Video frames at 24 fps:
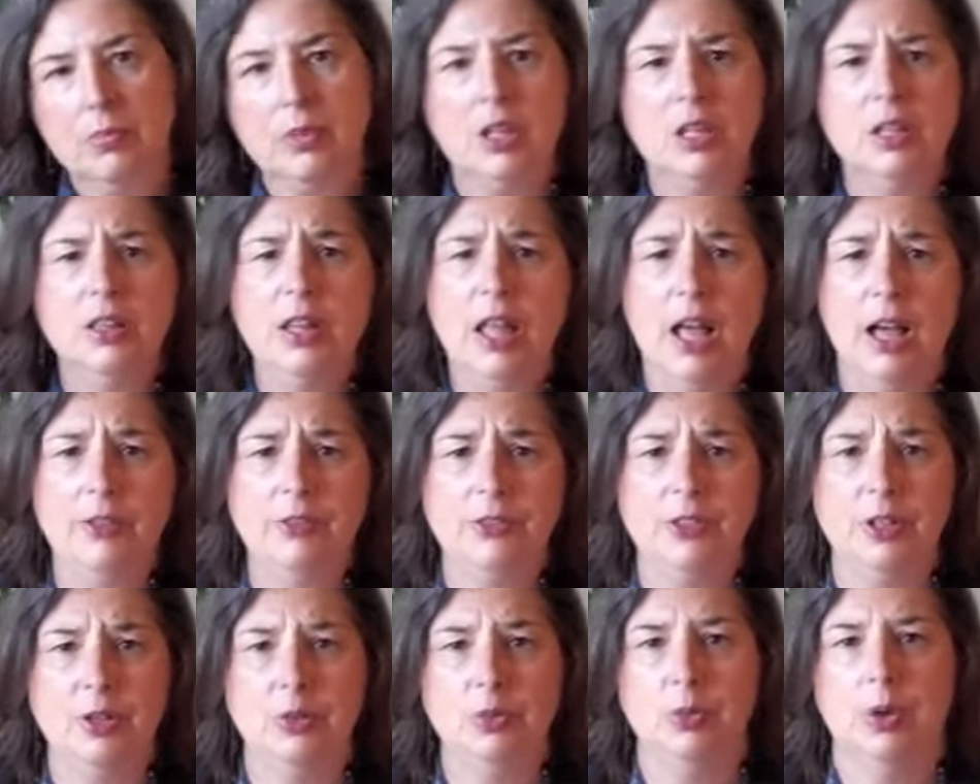
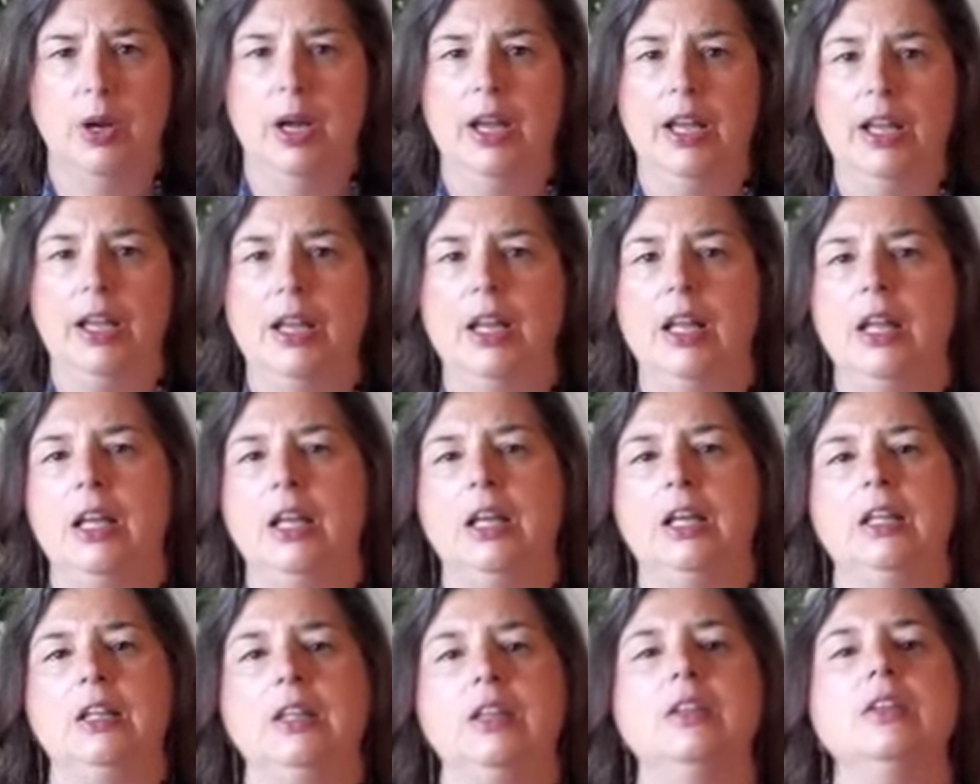left and right.
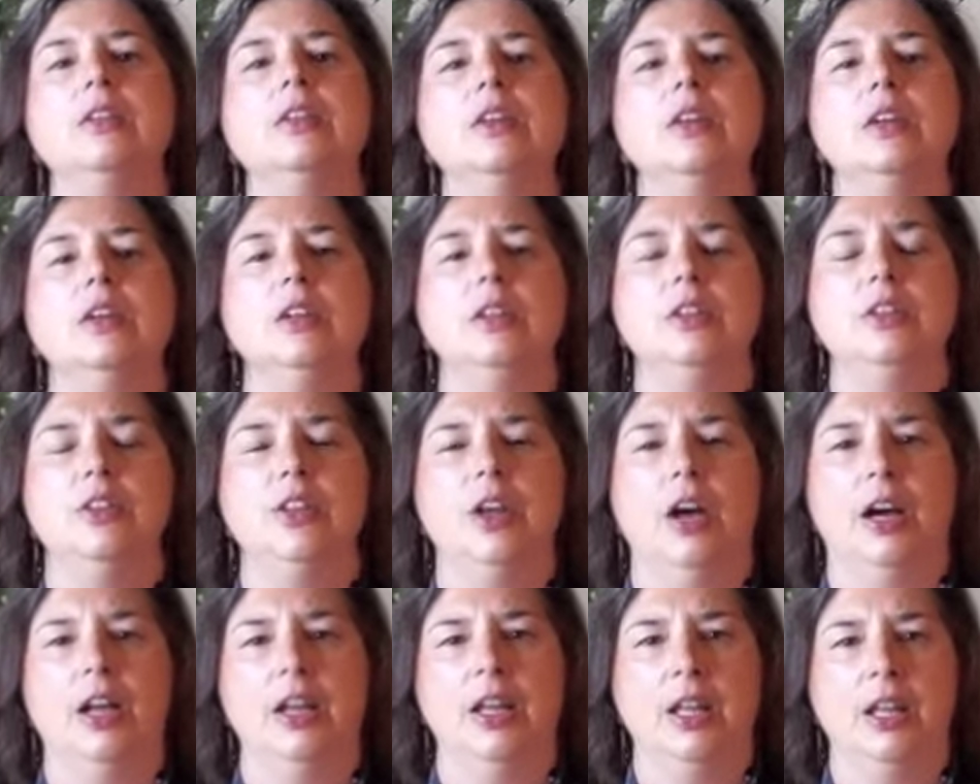And
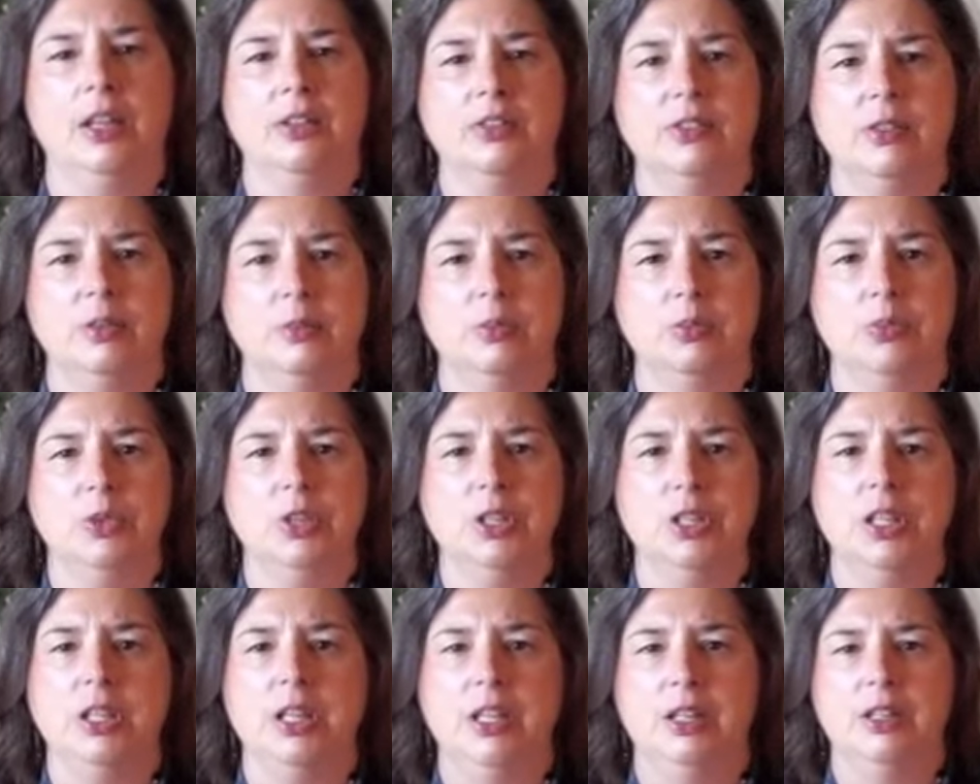Don has some
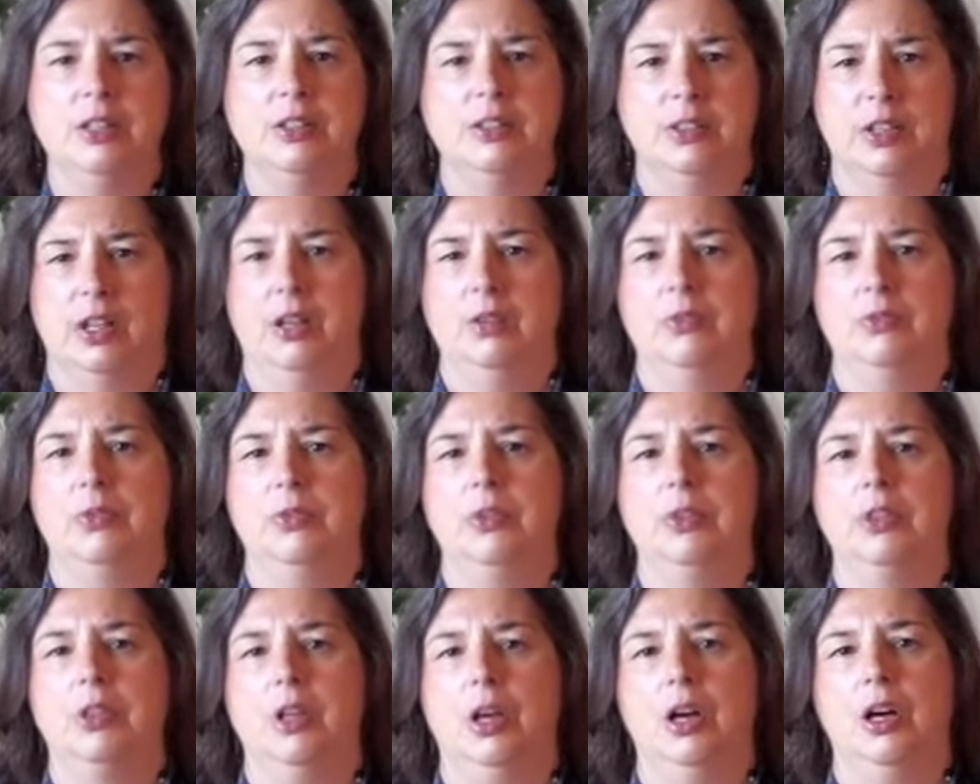really
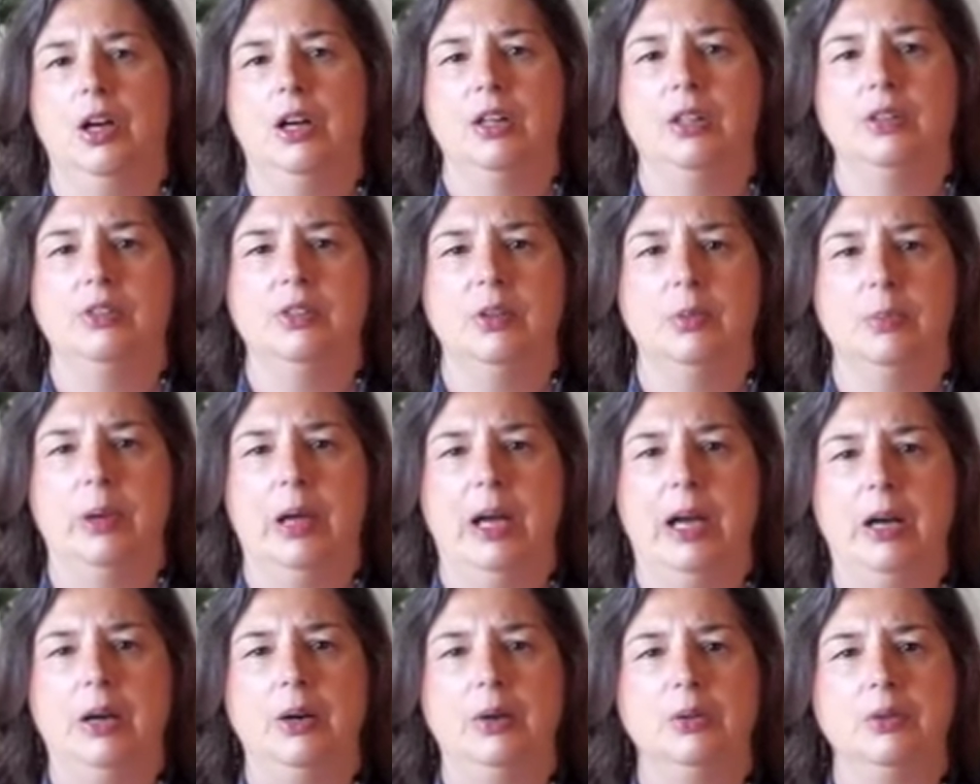insightful thoughts
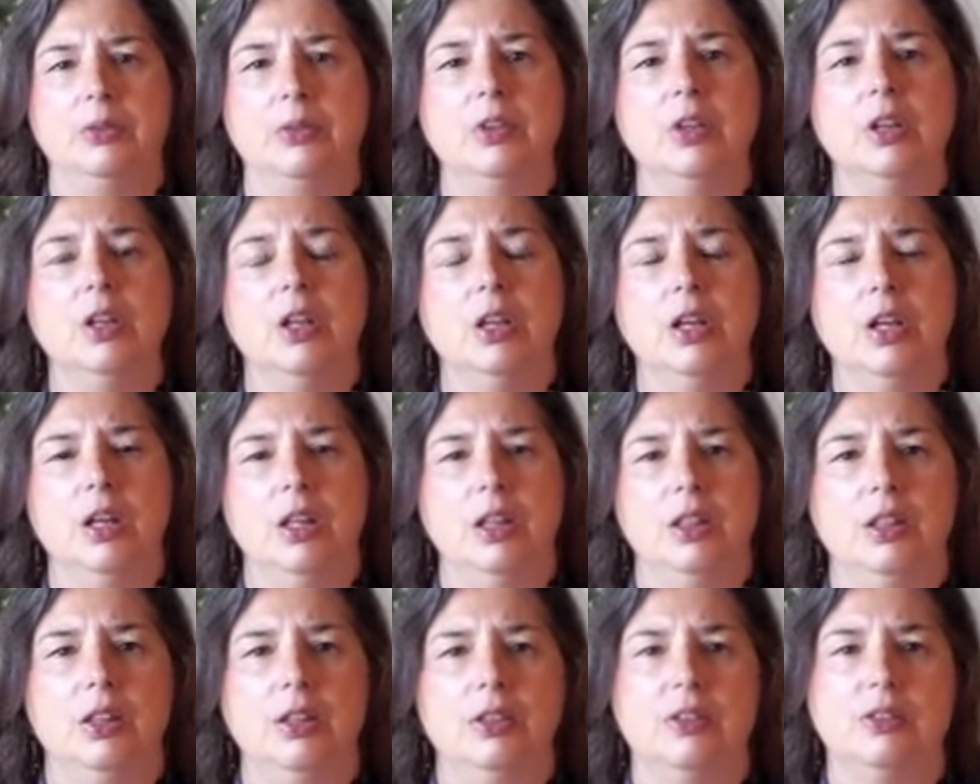about
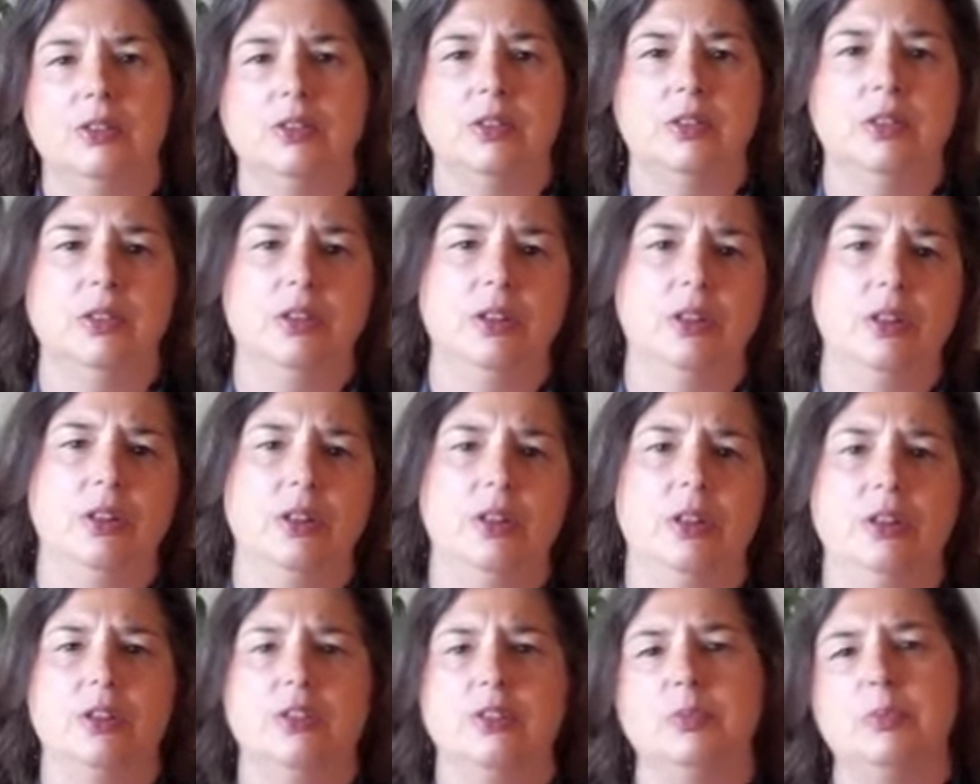this
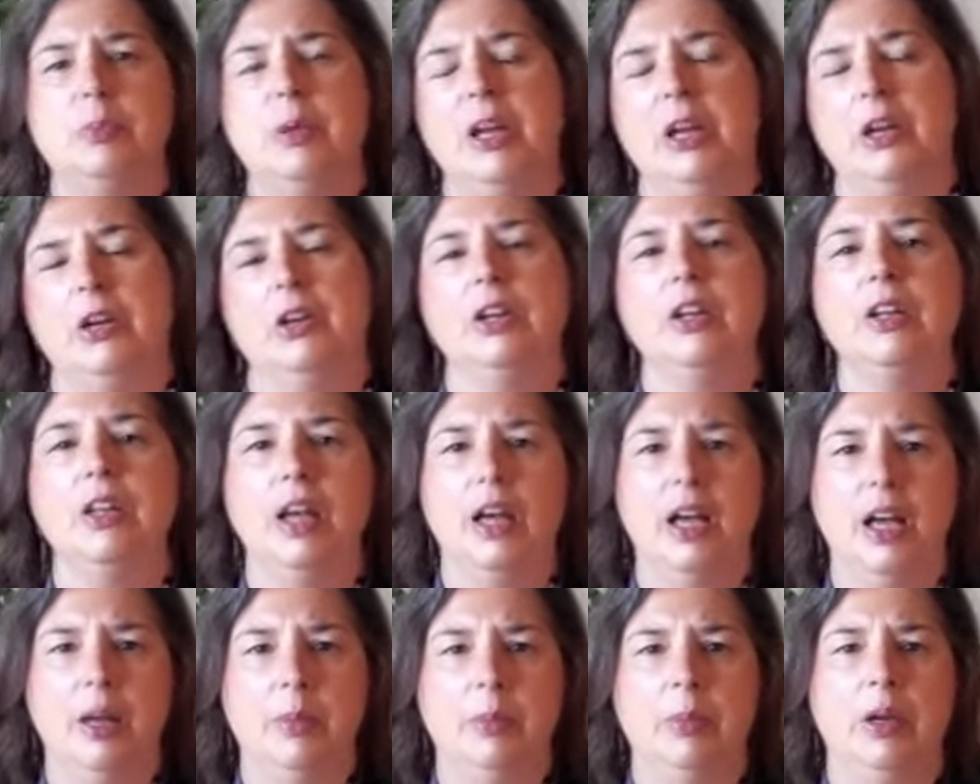
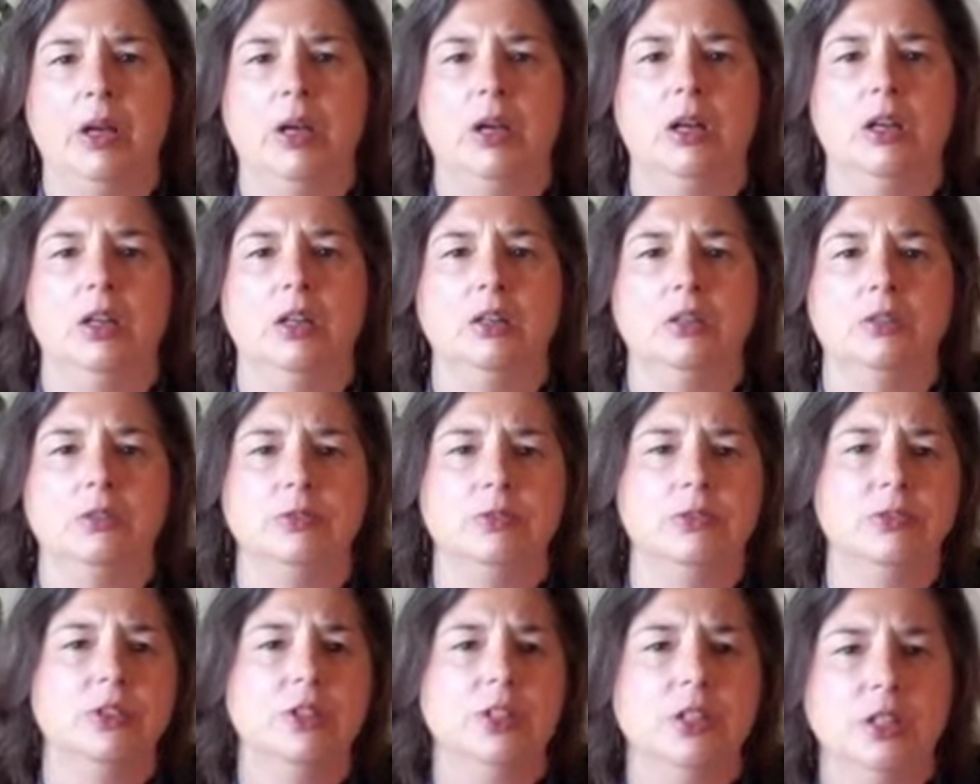paradigm
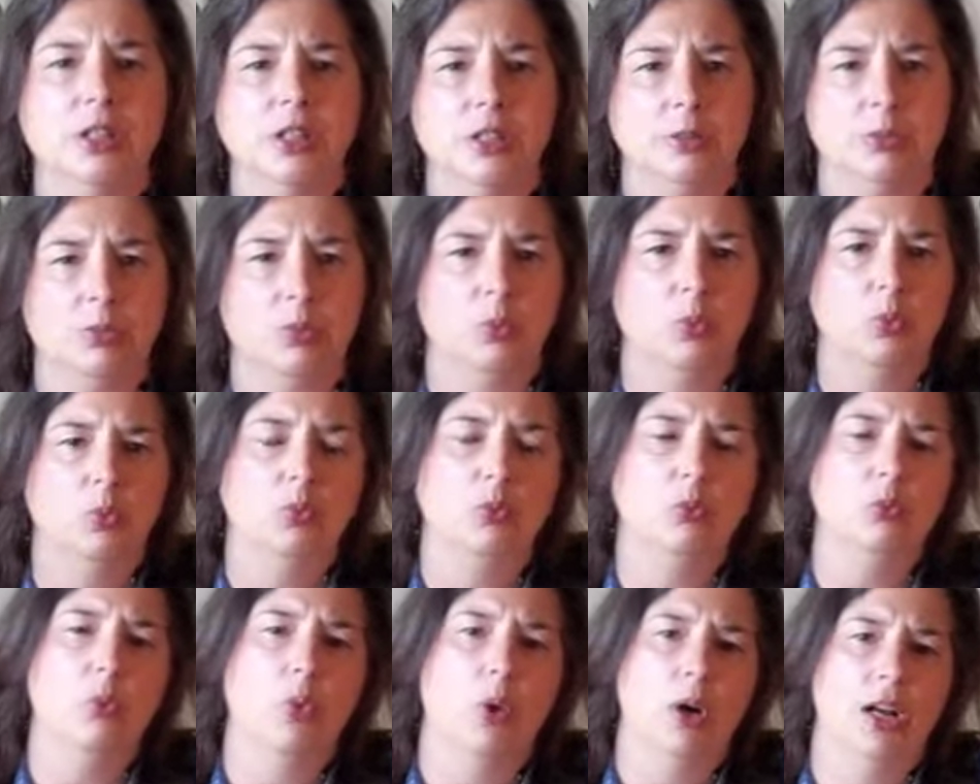of
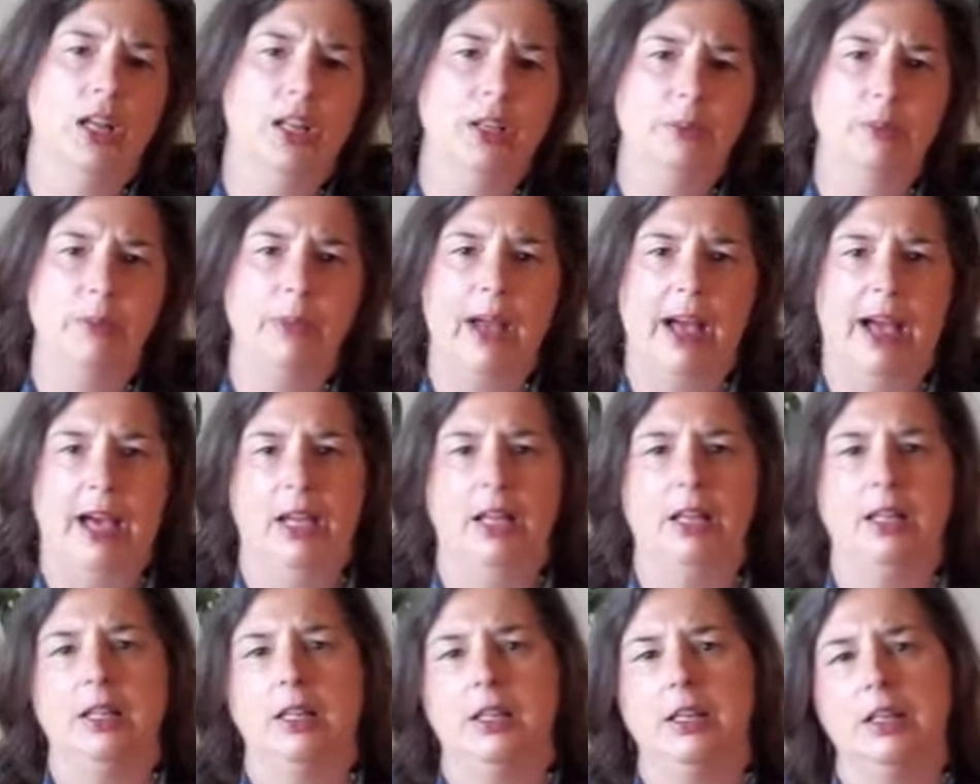one
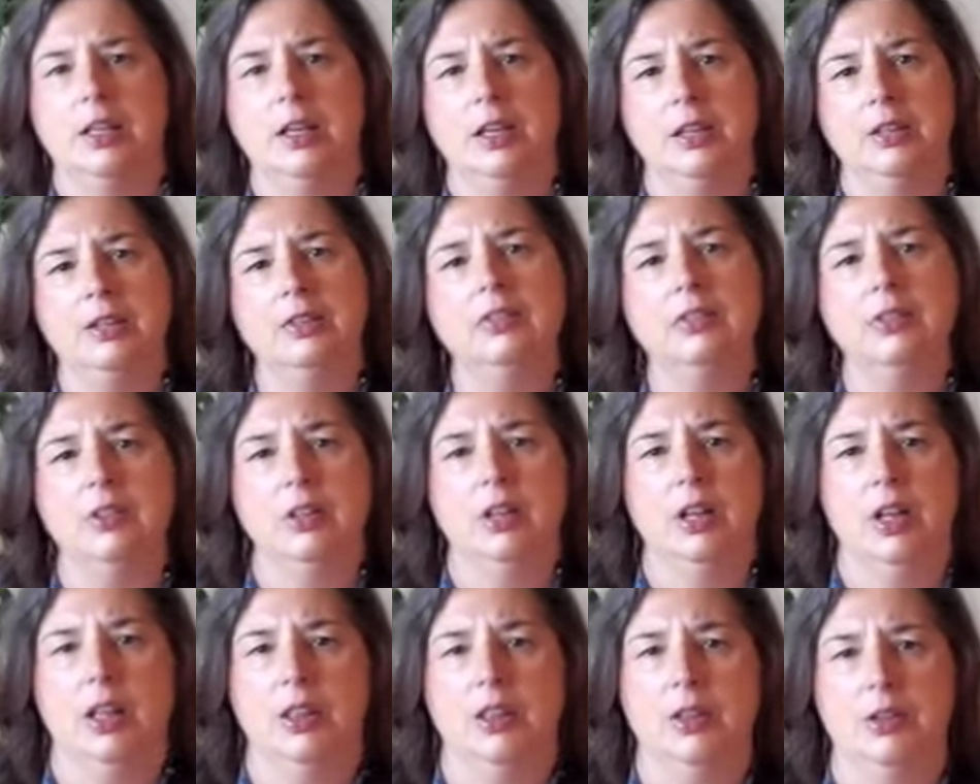battling against
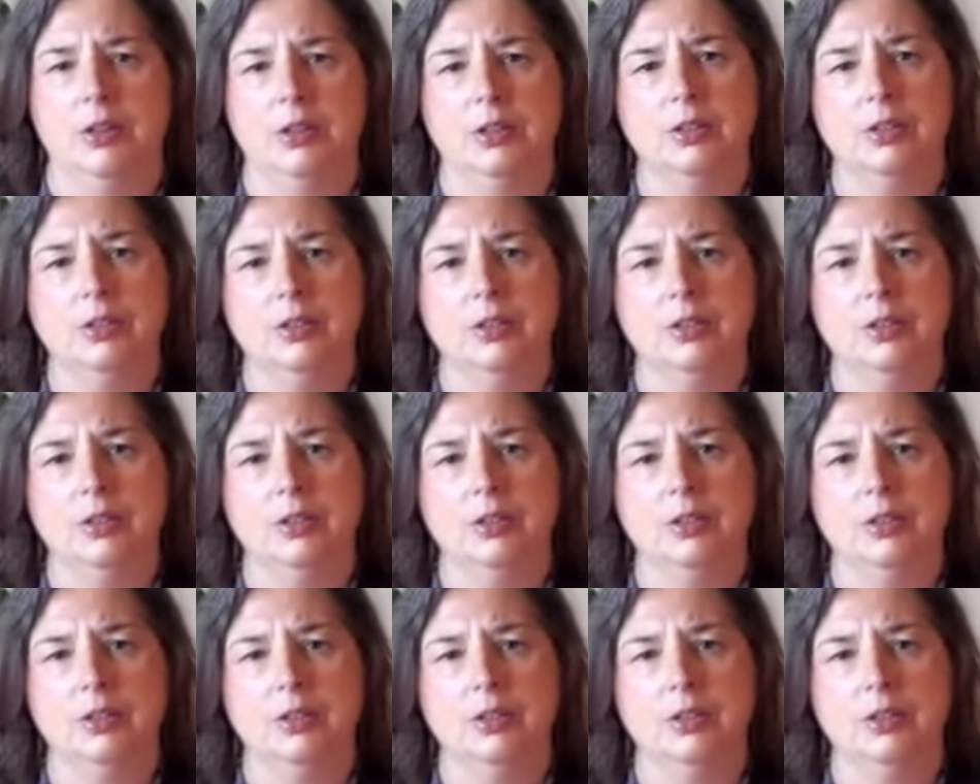another.